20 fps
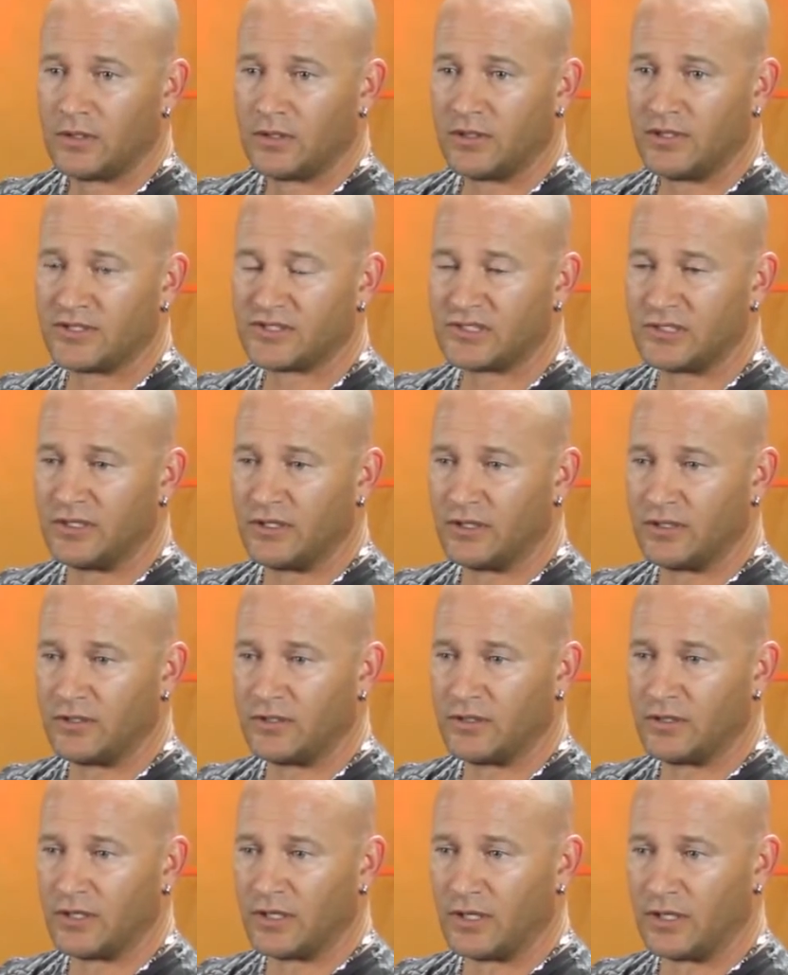
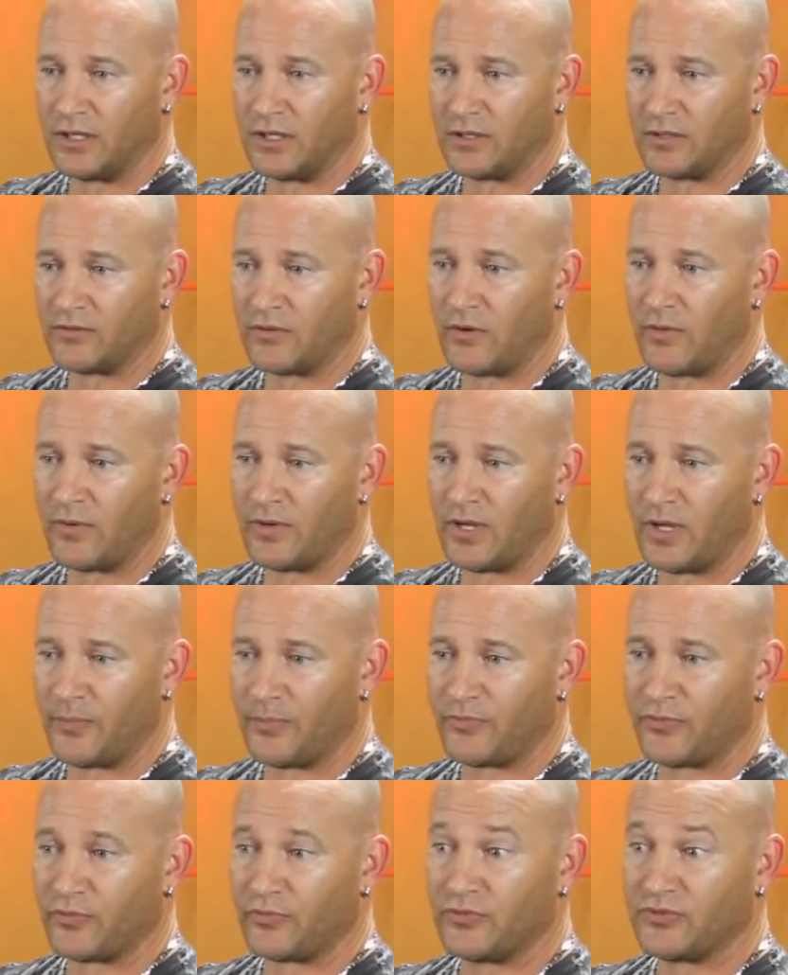Listening, growing
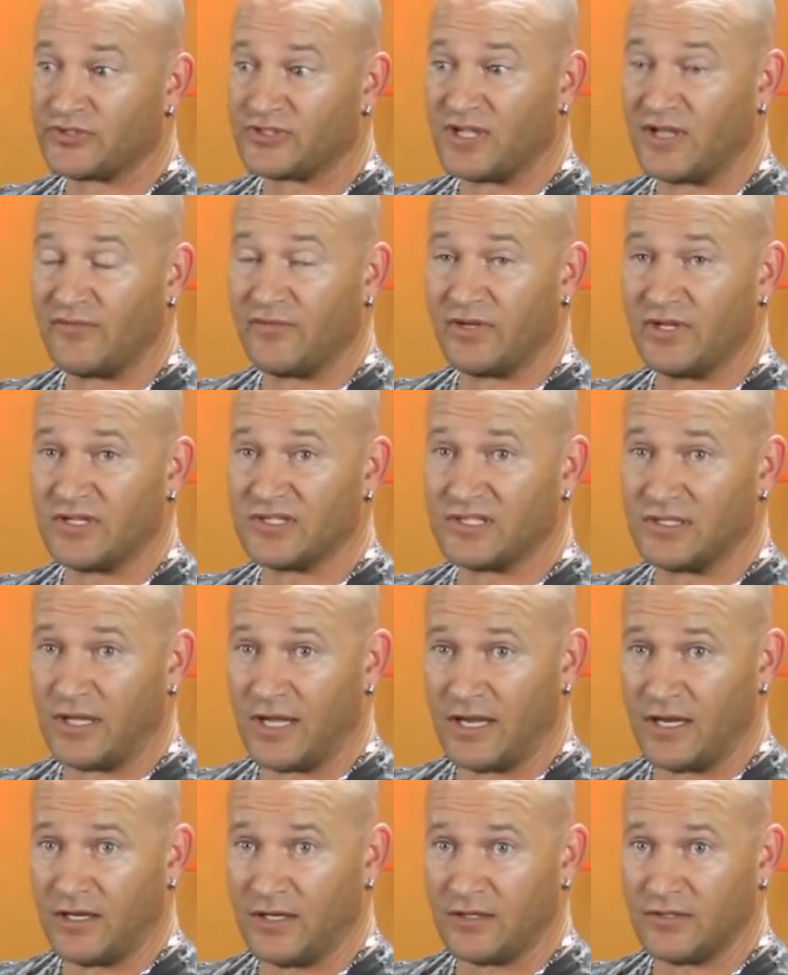up through the 70s and
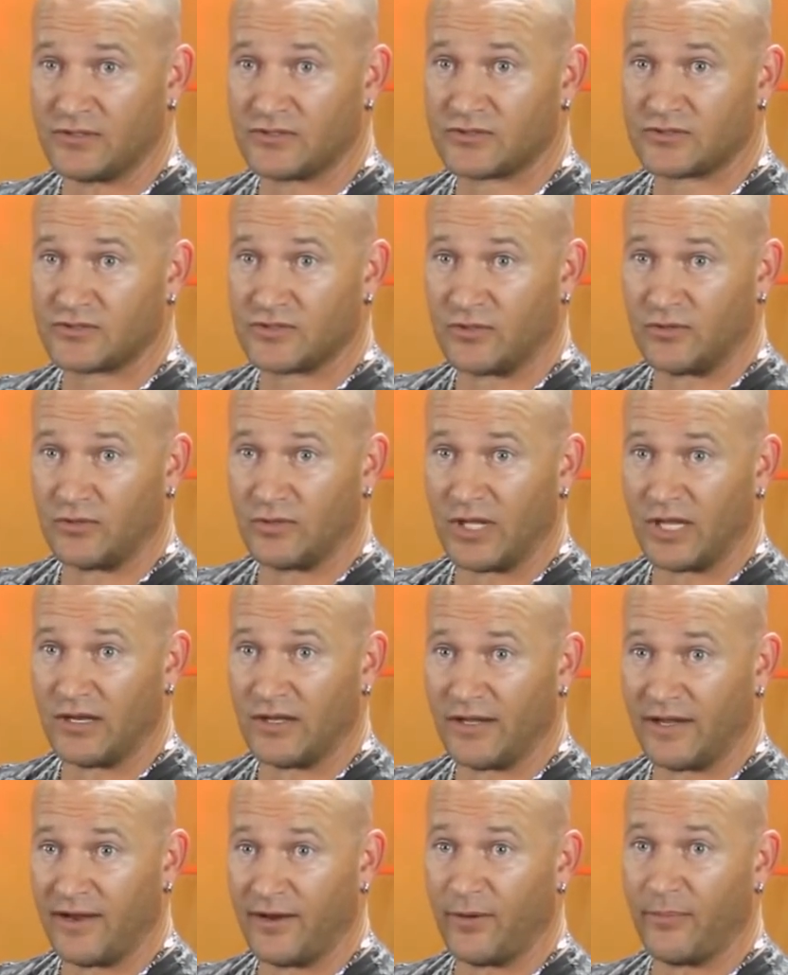80s, so a lot
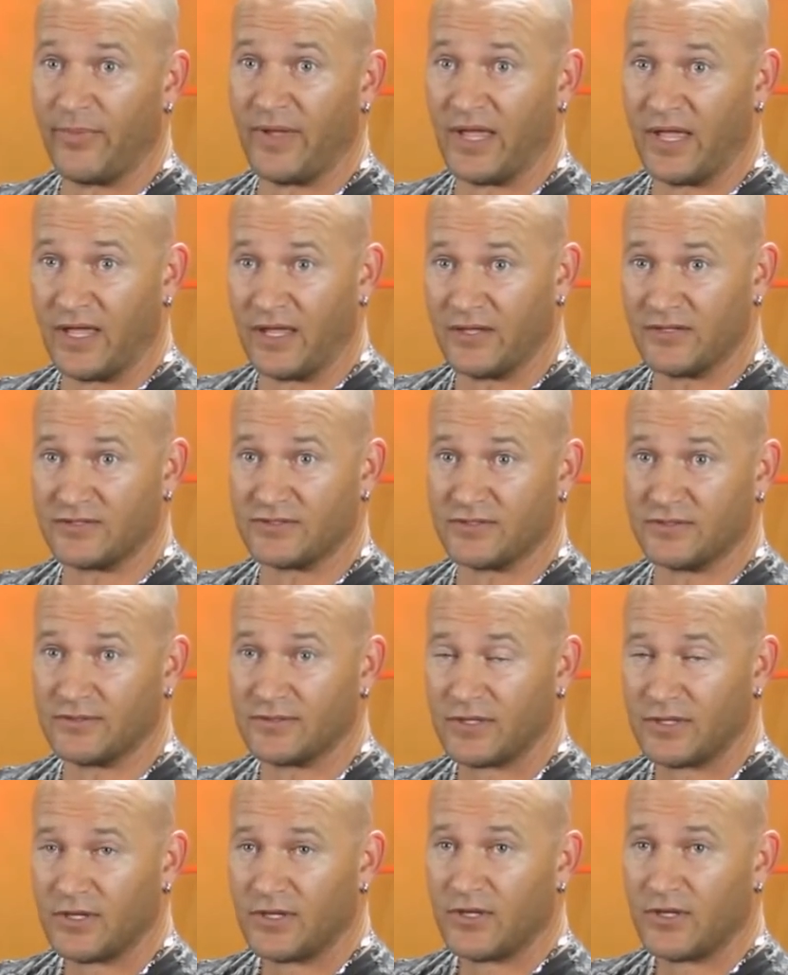of the hair bands and